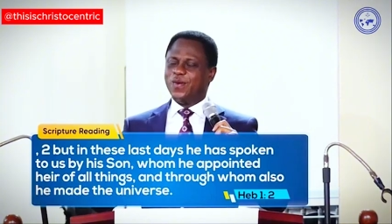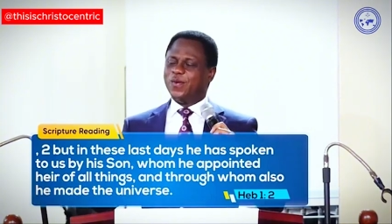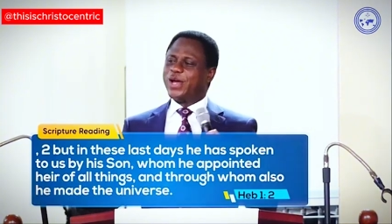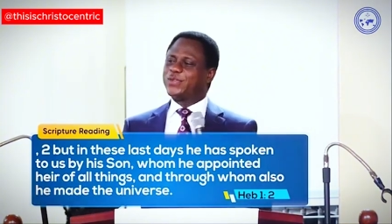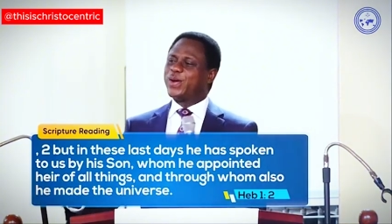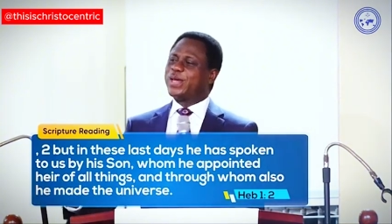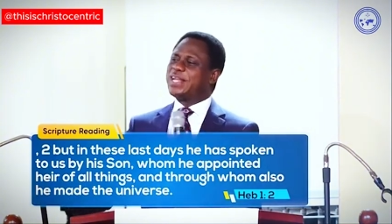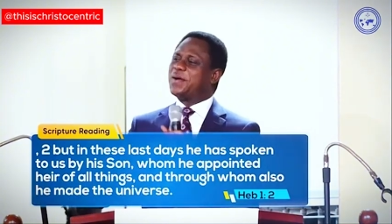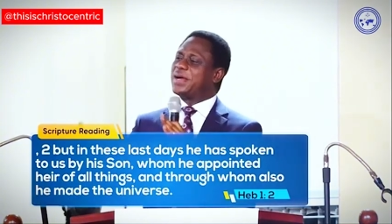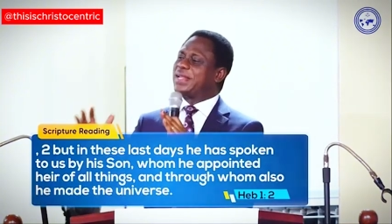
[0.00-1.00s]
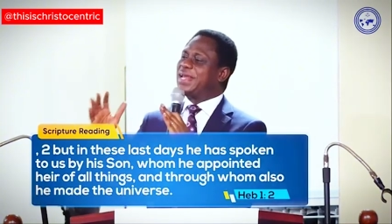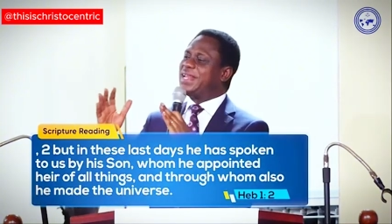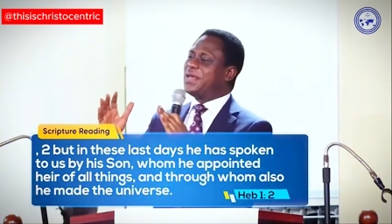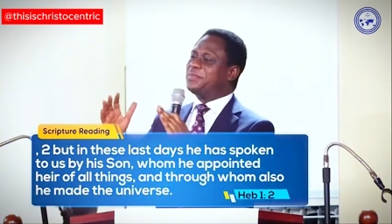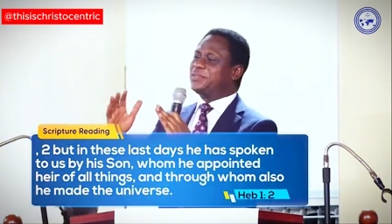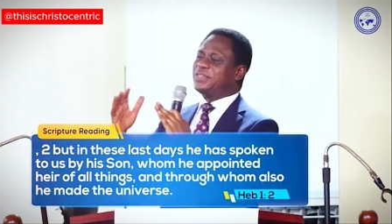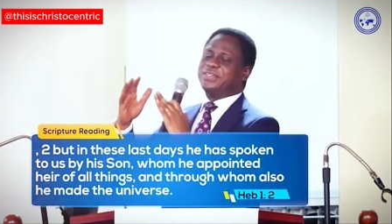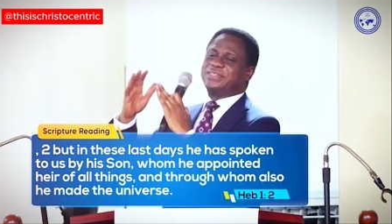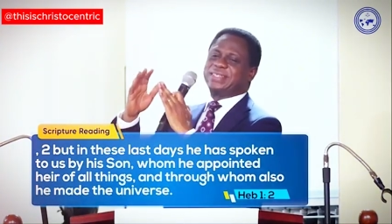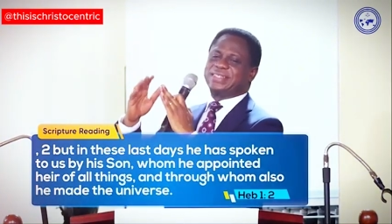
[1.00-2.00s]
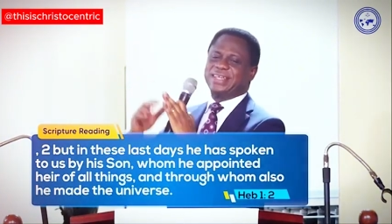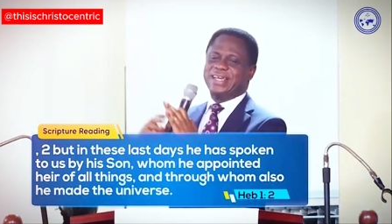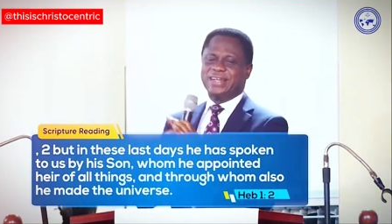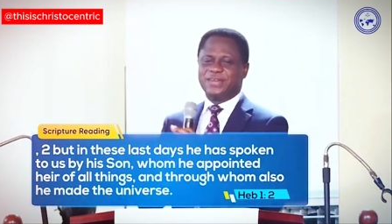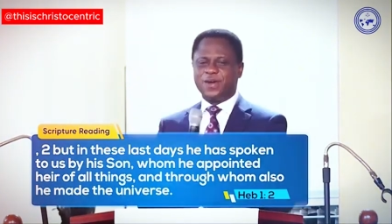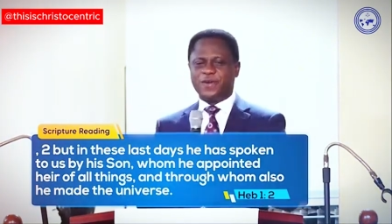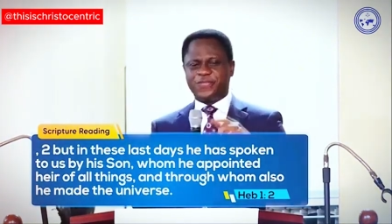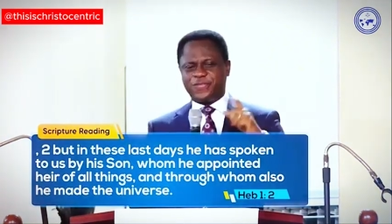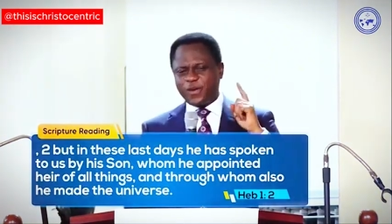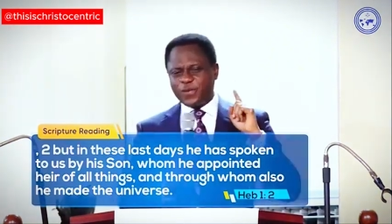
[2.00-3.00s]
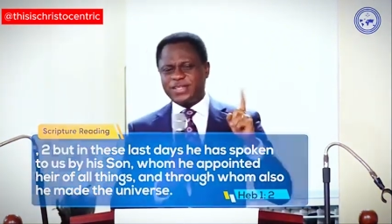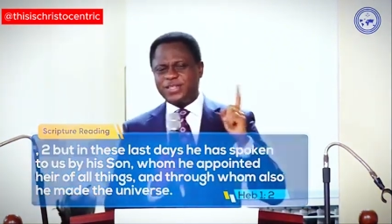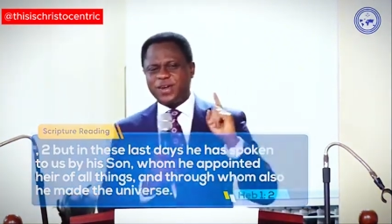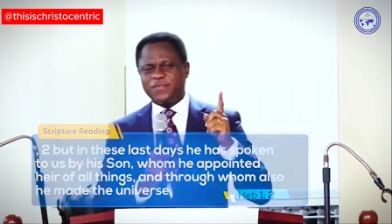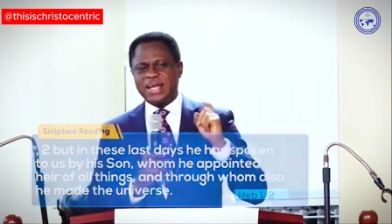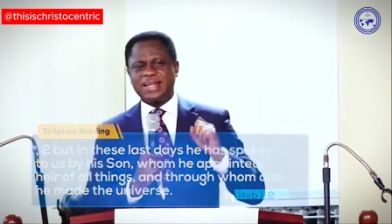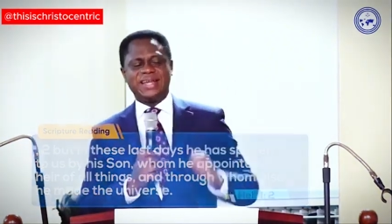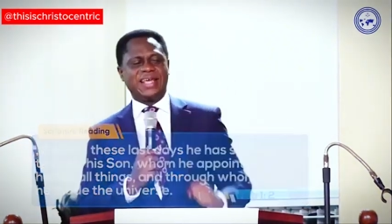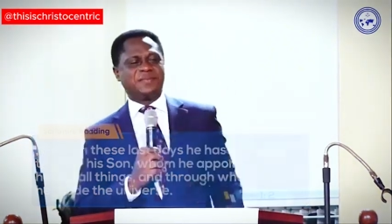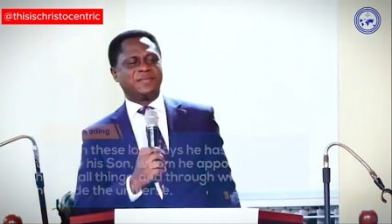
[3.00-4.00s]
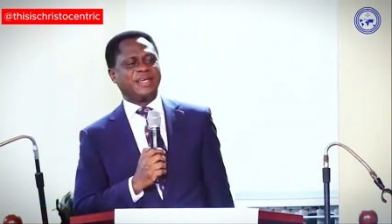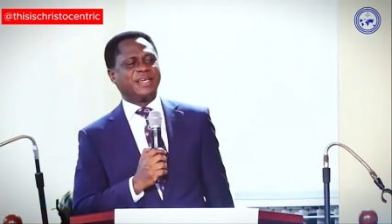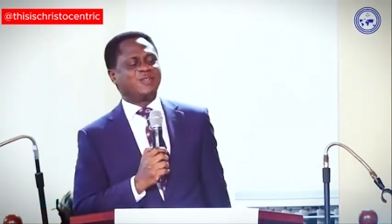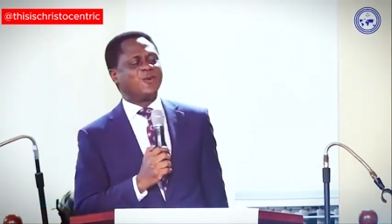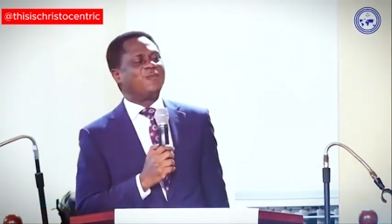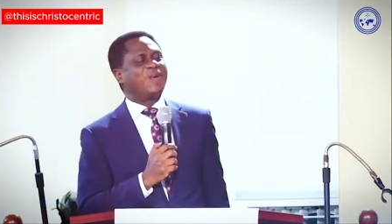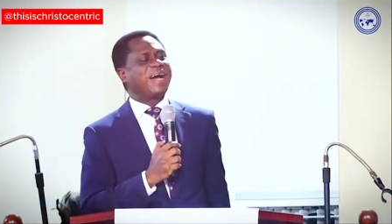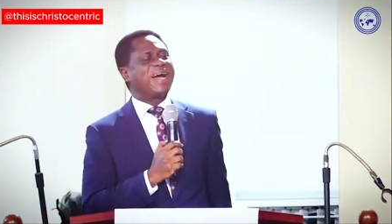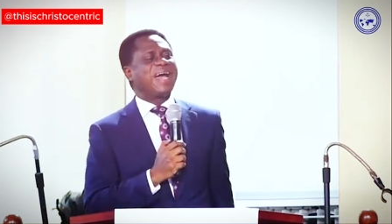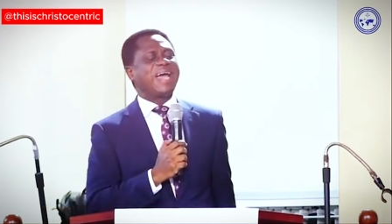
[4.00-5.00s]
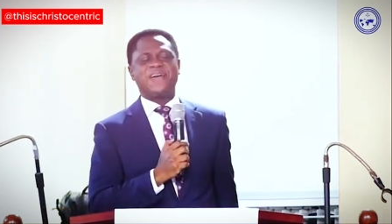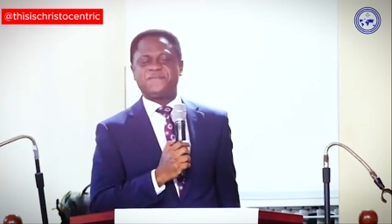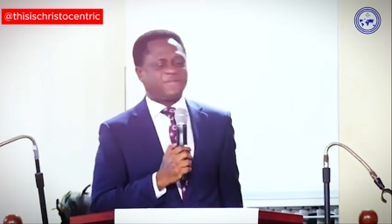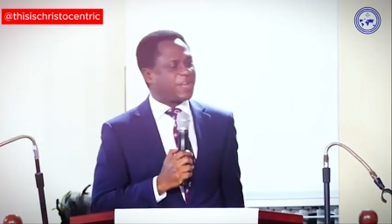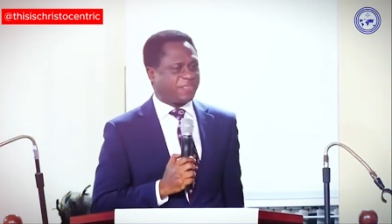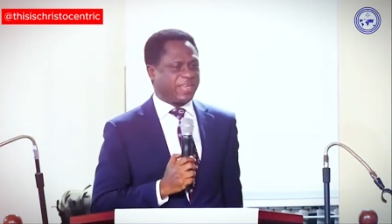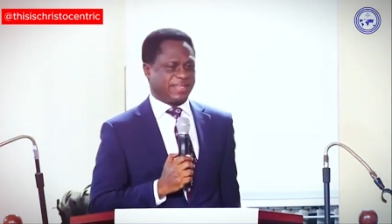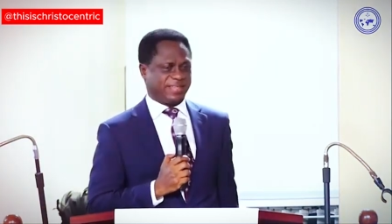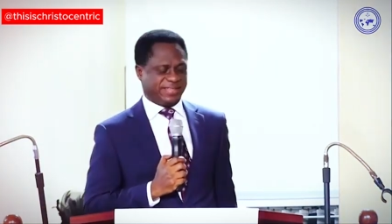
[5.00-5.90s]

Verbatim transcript: We are talking about the name Jesus. The authority of that name is over everything,